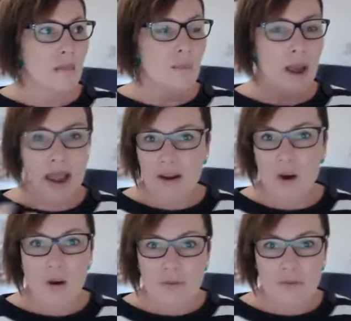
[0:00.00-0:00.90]
paying
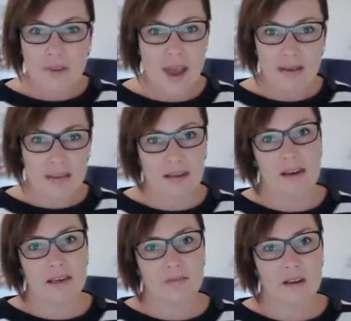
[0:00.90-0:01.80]
off the house that I
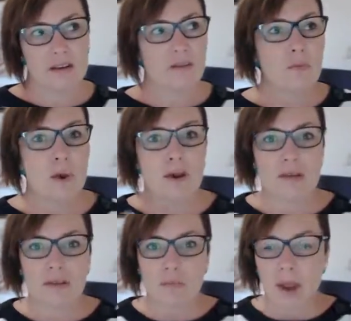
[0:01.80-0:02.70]
live in. The work
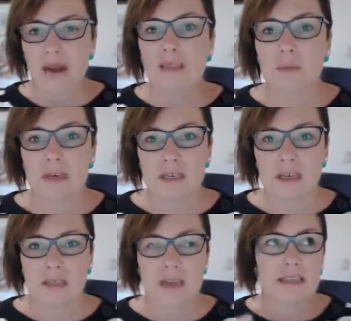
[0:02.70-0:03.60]
that my husband
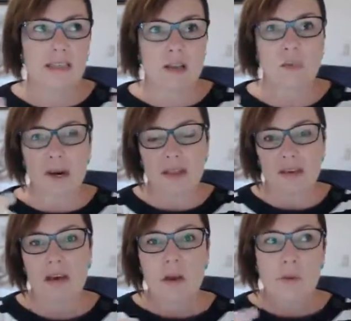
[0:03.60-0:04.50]
does, I celebrate that
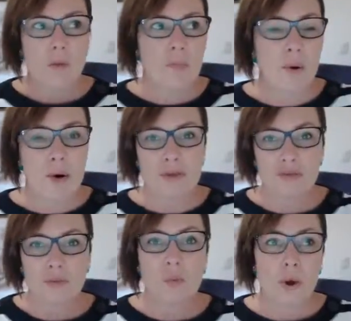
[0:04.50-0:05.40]
we both
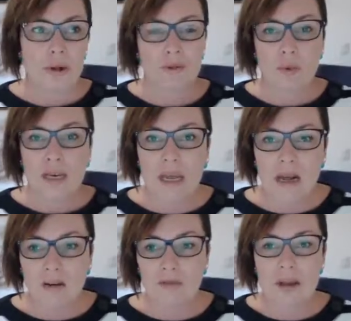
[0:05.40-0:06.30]
do work that we
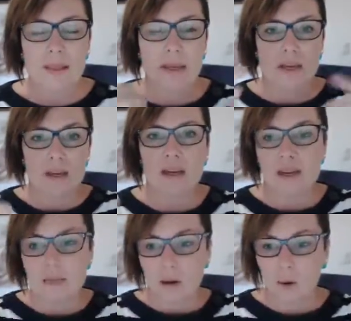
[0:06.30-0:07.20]
love, and then you can
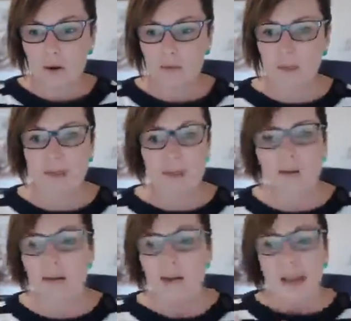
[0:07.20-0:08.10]
keep going from there.
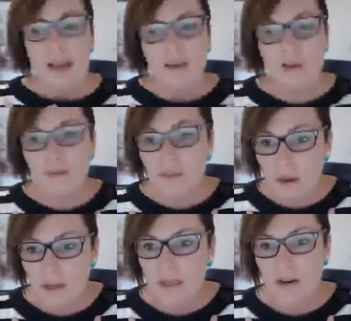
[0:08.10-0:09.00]
So you've
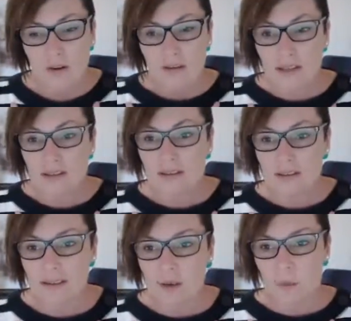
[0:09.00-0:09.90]
certainly got things to
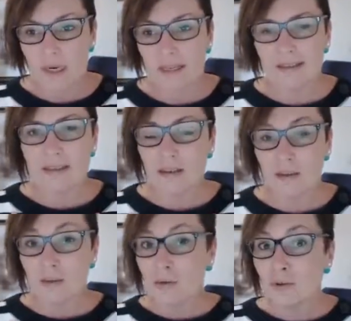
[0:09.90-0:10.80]
celebrate, Lisa.
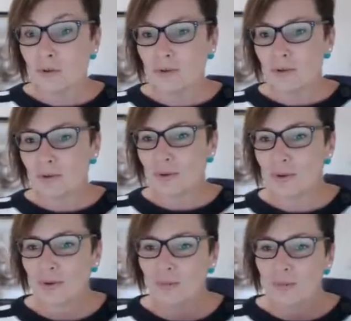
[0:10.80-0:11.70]
You do.
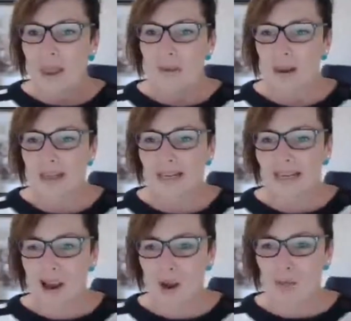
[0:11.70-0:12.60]
Bailey,
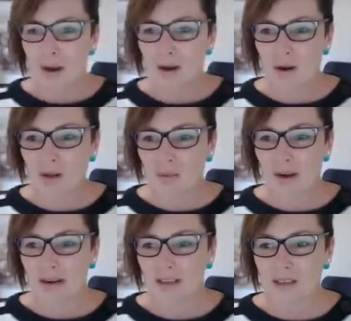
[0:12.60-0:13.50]
oh my gosh,
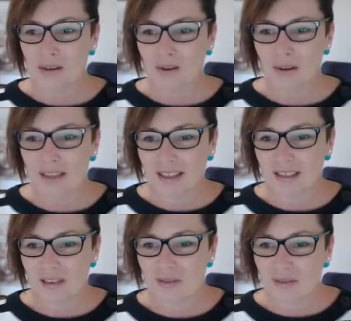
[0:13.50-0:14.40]
mine does too, Holly. That's
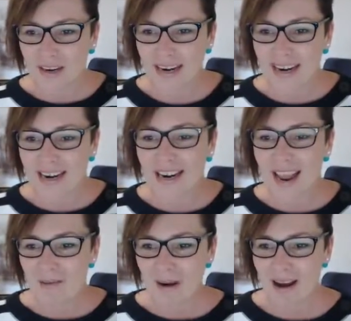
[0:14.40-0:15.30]
so funny.
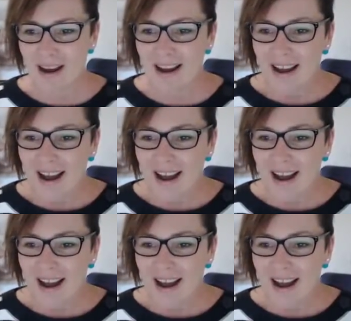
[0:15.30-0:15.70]
Emma,